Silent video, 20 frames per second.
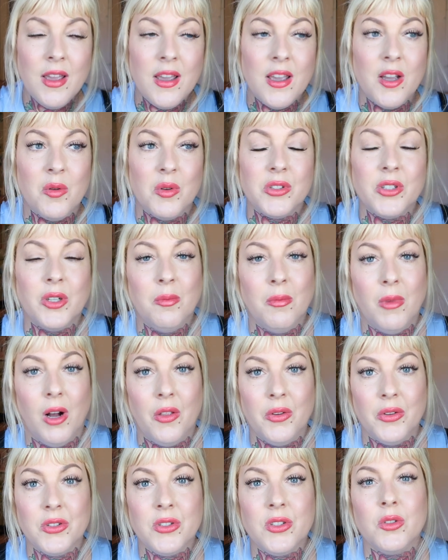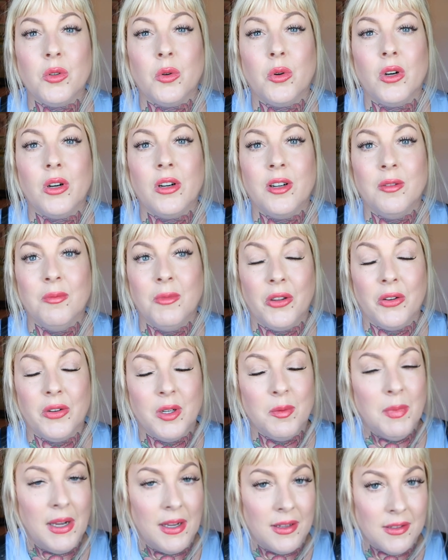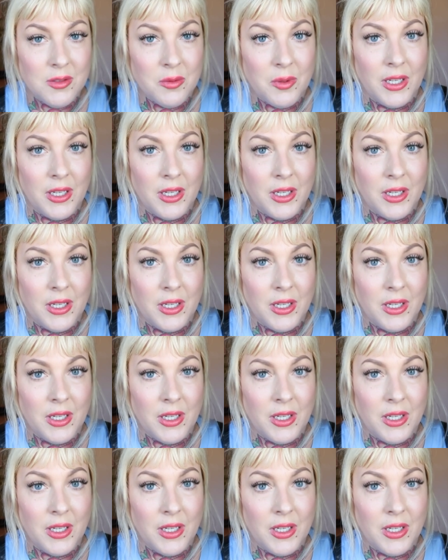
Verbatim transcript: it was her mother's store her mother had passed